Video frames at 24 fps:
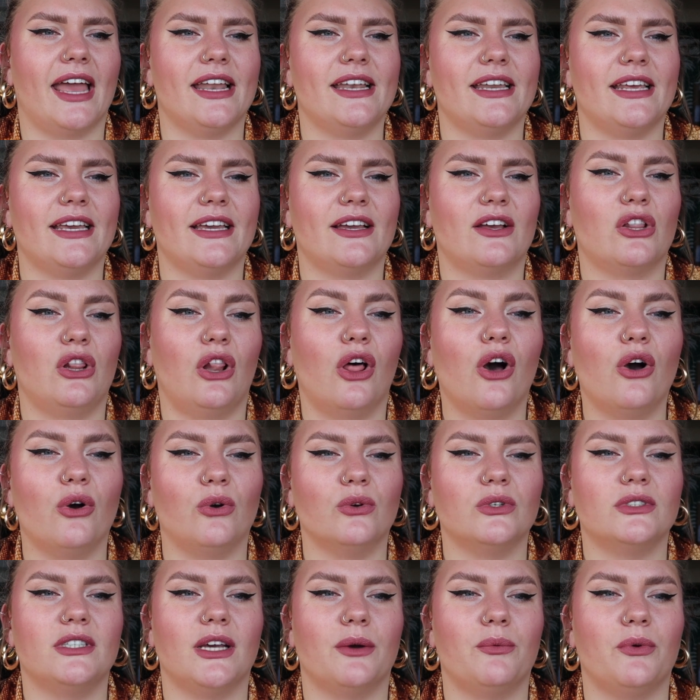any
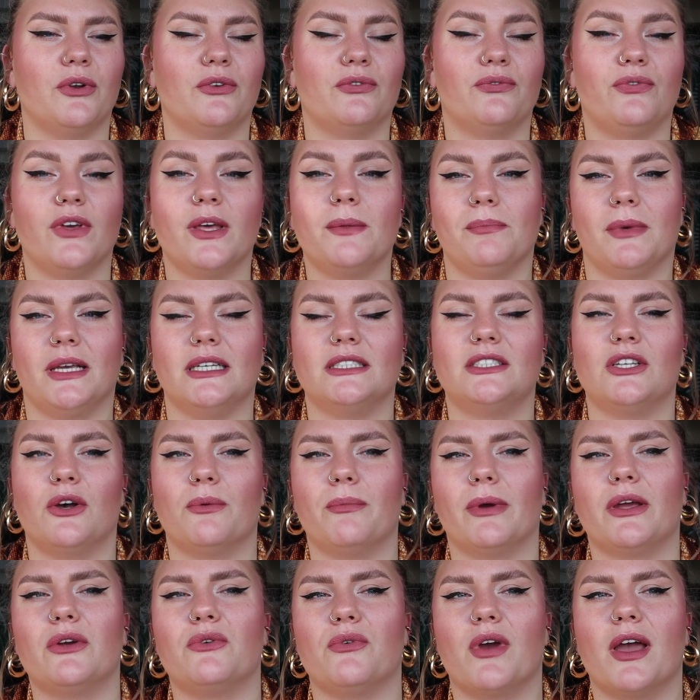clothes that would fit me.
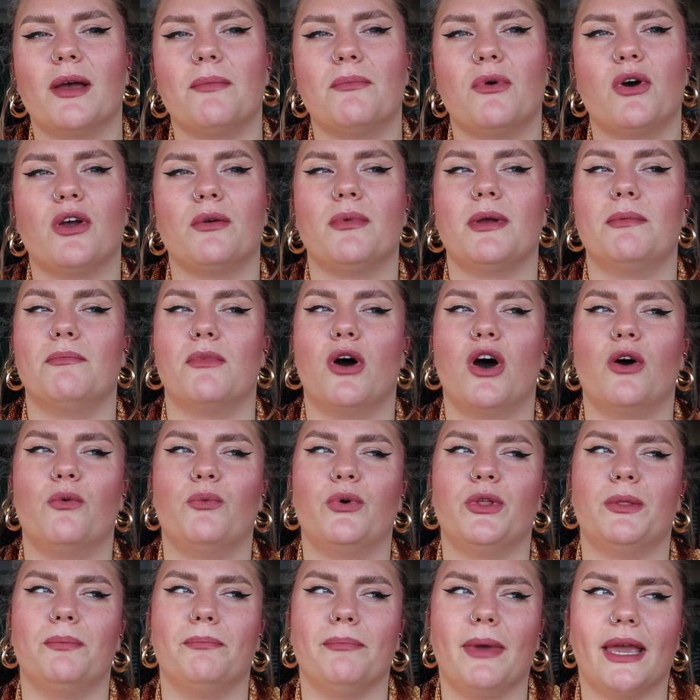So my grandma and my
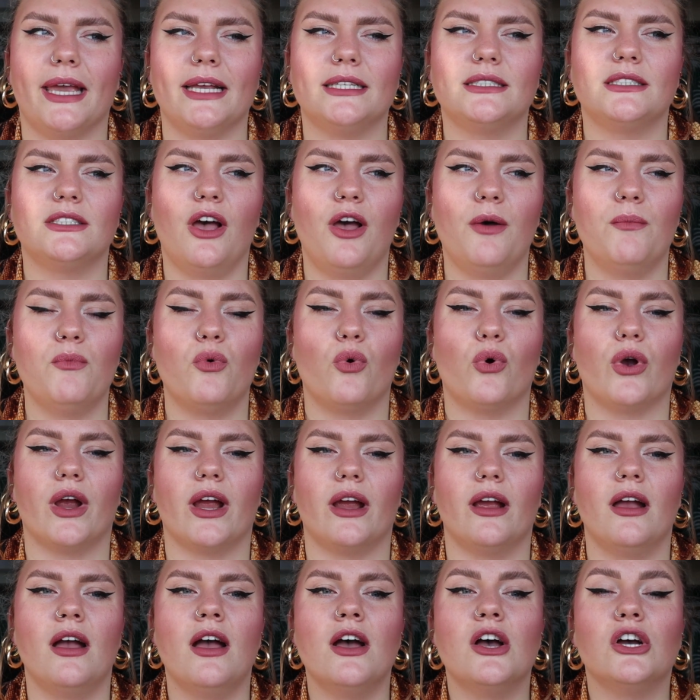mom would make some
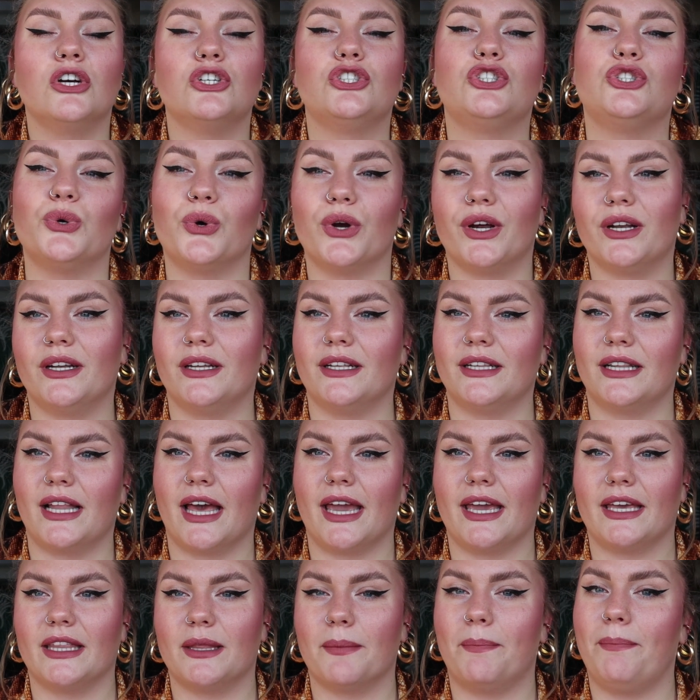or shorten,
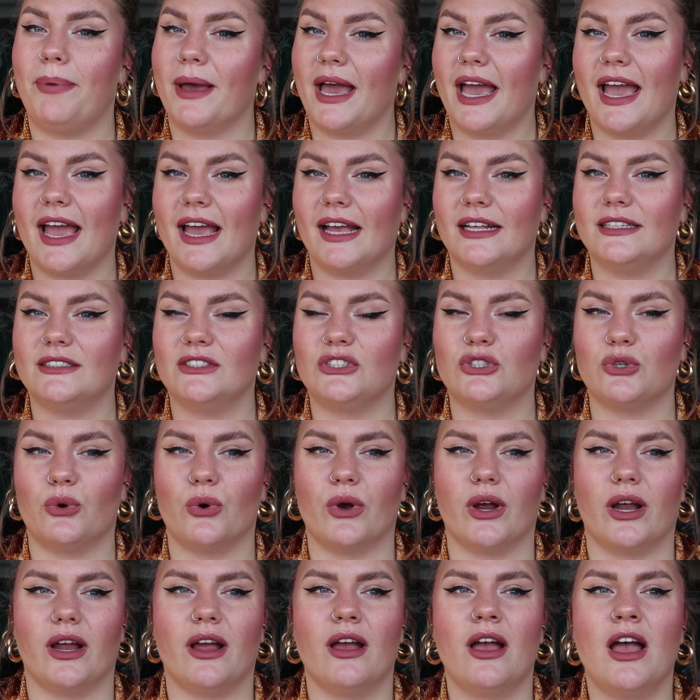like, the pants,
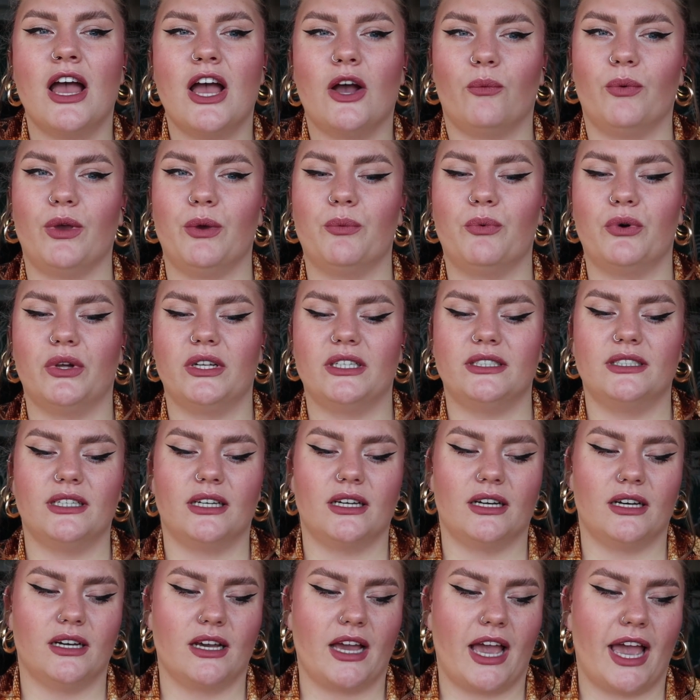or we would
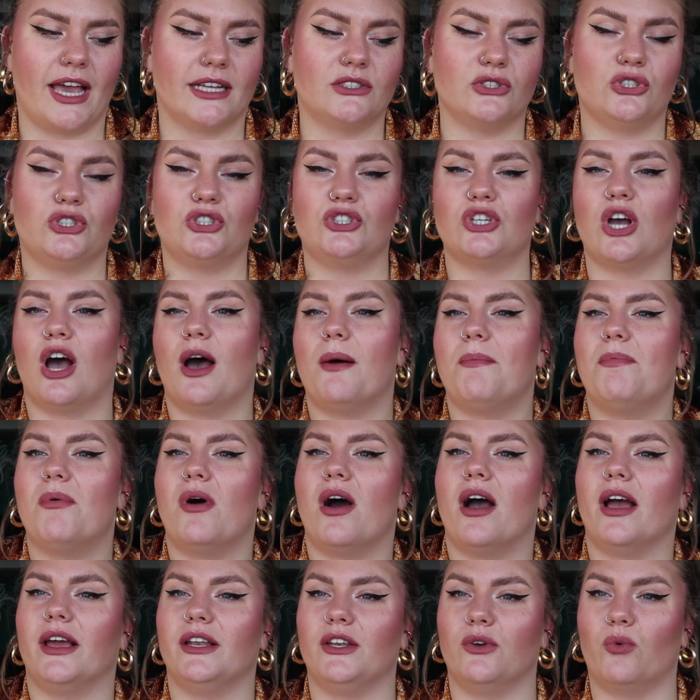uh, had to shop
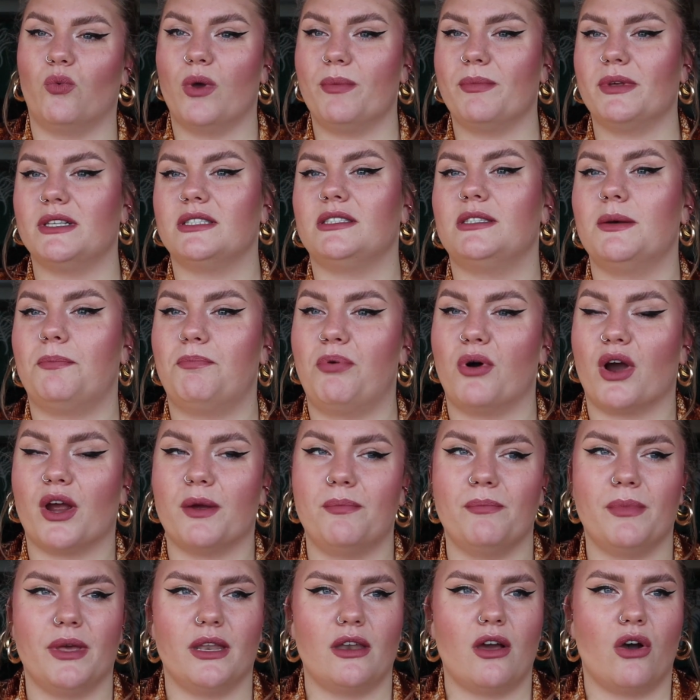on the women's
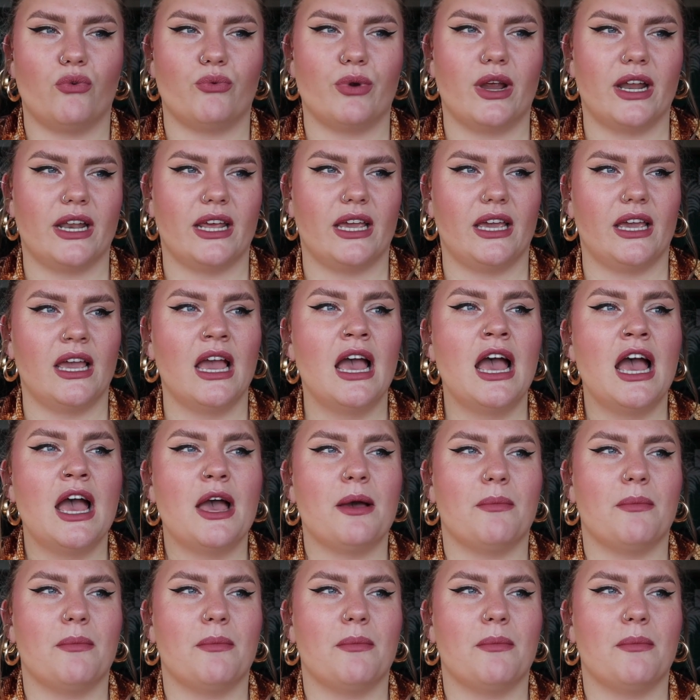department already.